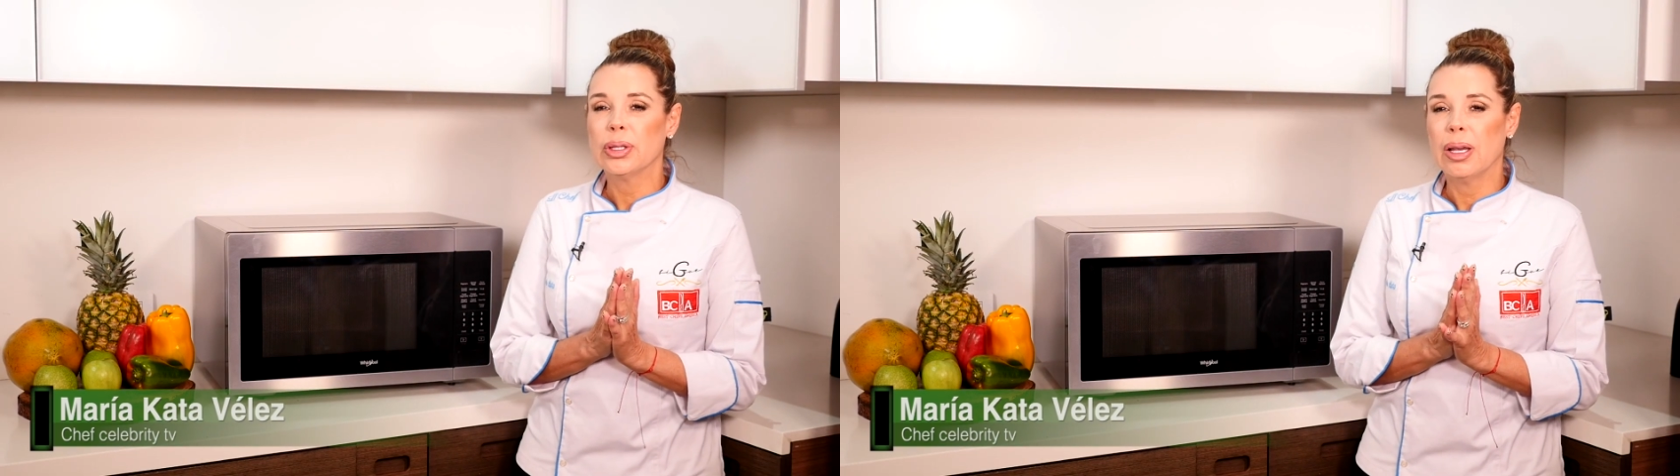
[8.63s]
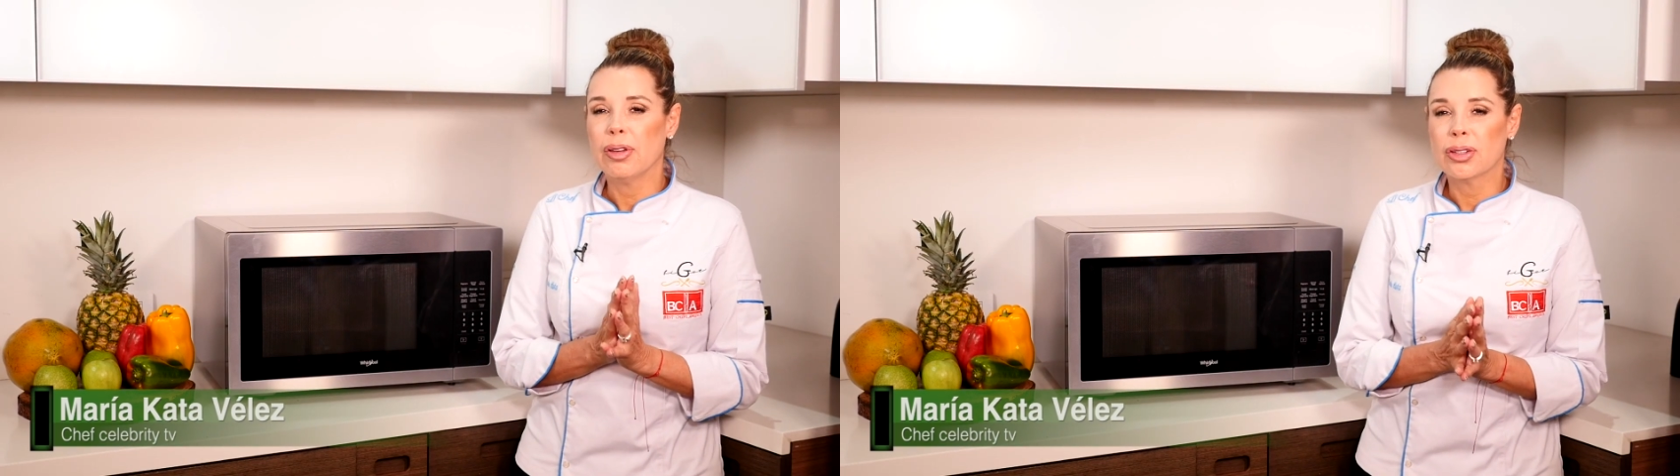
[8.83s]

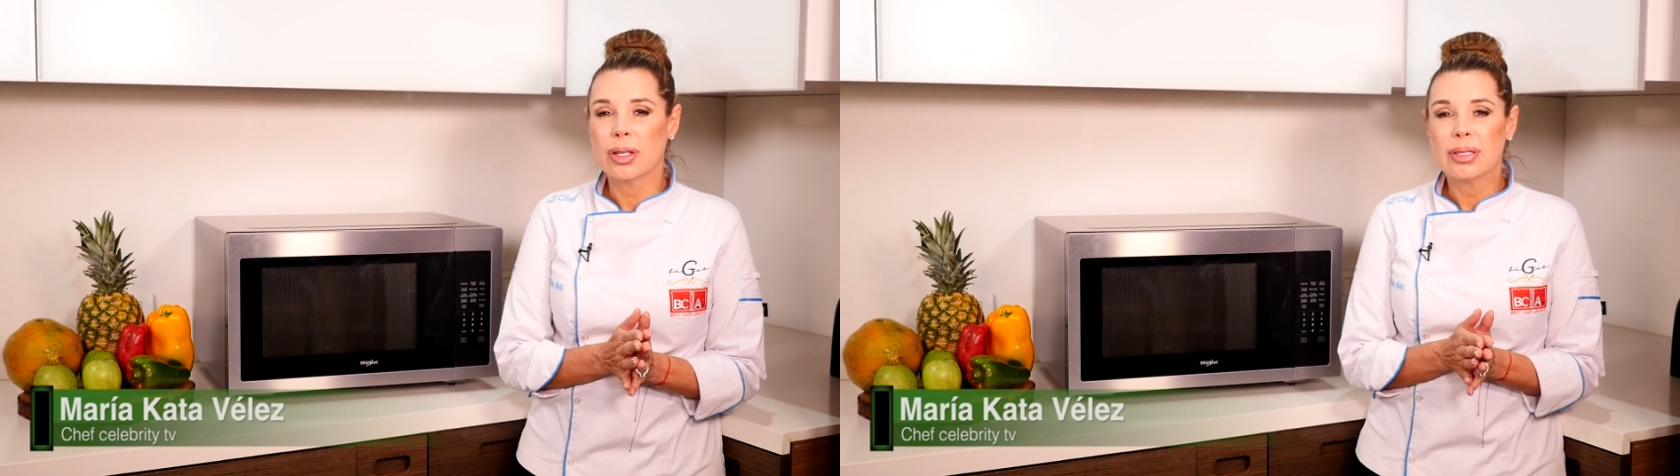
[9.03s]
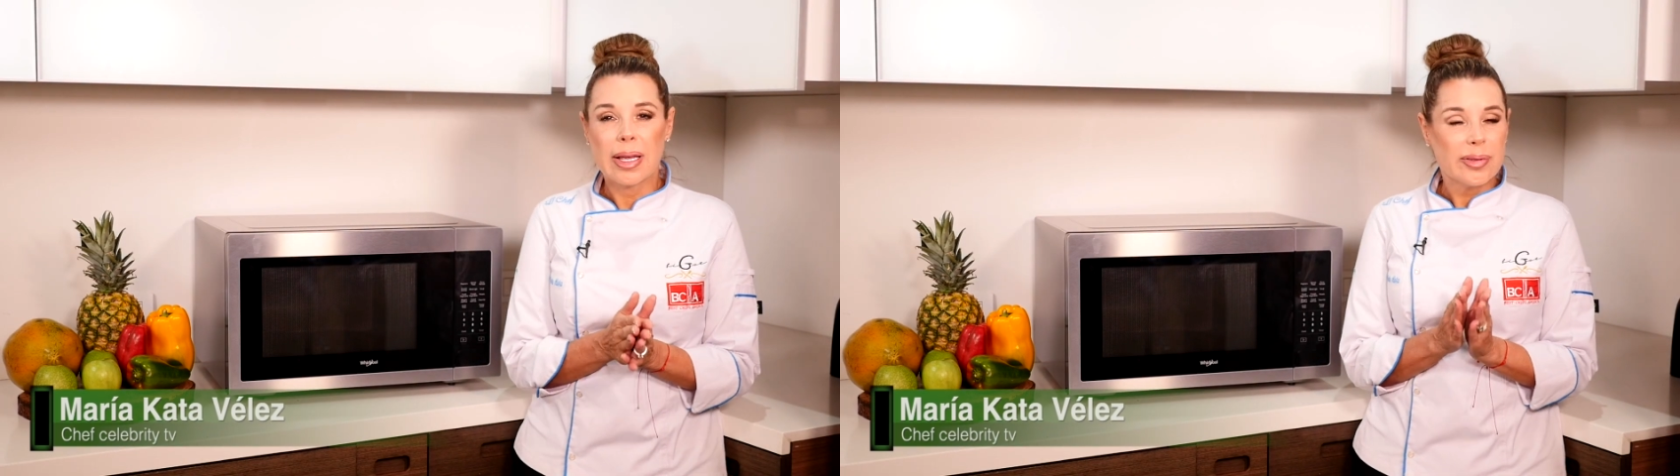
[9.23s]
give you
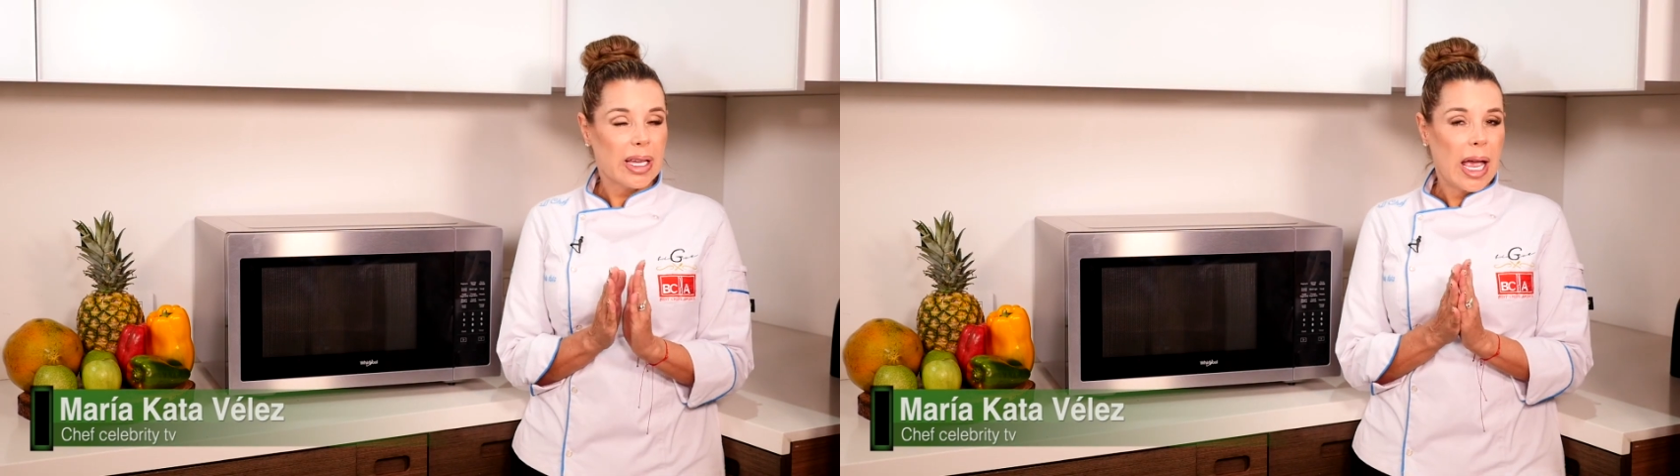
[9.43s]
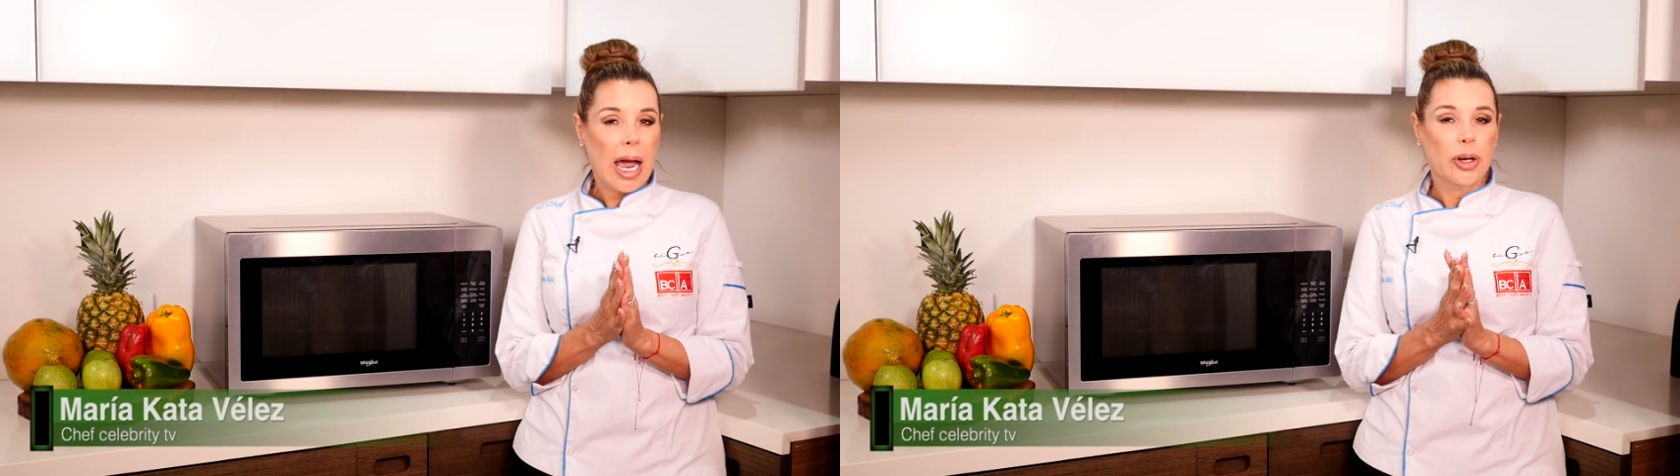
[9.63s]
some tips
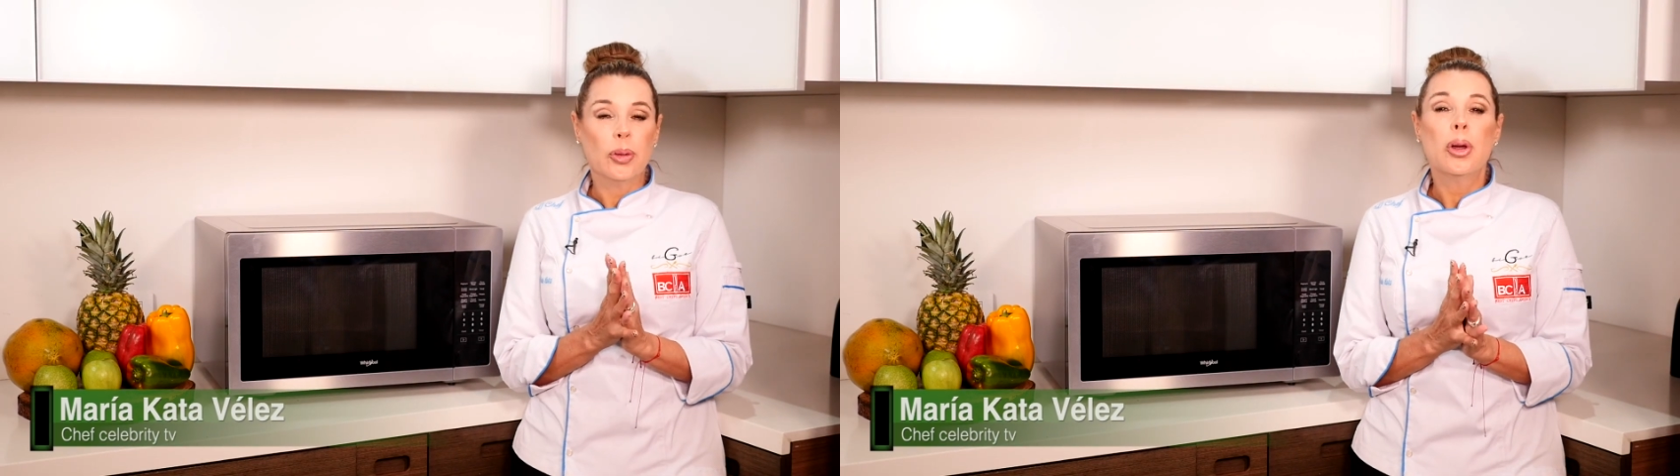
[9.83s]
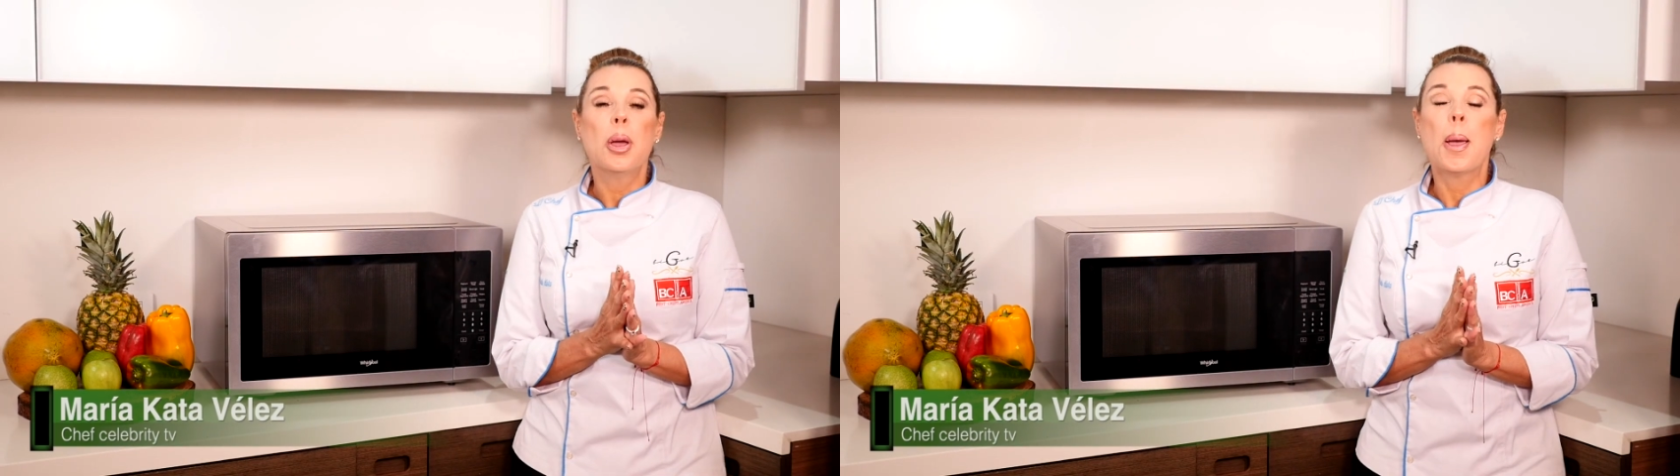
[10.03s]
on how to